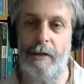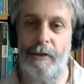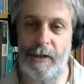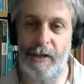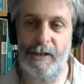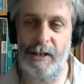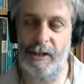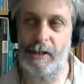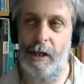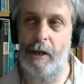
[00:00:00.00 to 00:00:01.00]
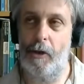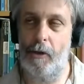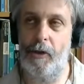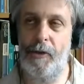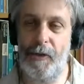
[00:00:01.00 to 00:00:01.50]
This is
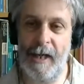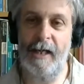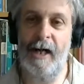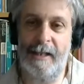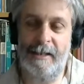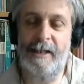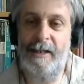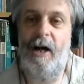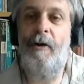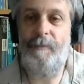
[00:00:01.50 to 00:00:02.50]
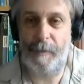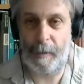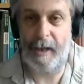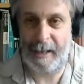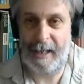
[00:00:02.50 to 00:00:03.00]
the thing I did
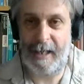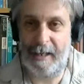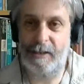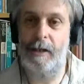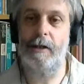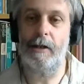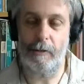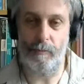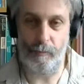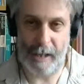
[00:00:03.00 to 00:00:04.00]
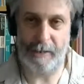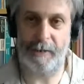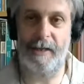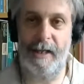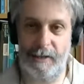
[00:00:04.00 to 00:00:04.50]
after I had read
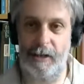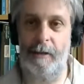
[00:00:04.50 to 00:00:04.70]
this.